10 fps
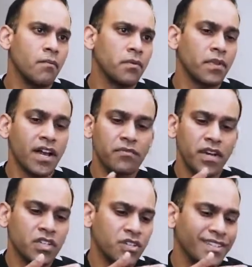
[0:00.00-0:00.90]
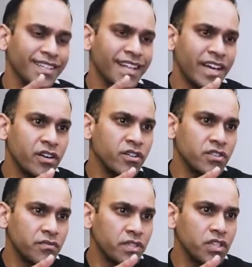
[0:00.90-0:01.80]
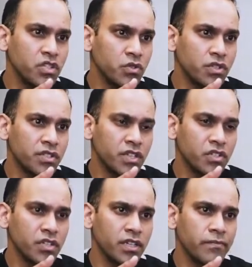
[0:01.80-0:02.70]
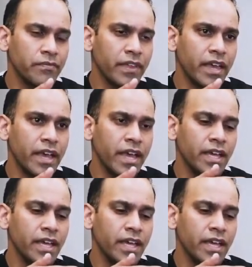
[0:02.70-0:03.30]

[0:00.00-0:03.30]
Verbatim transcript: The plantar fascia is layers of tissue essentially. Right.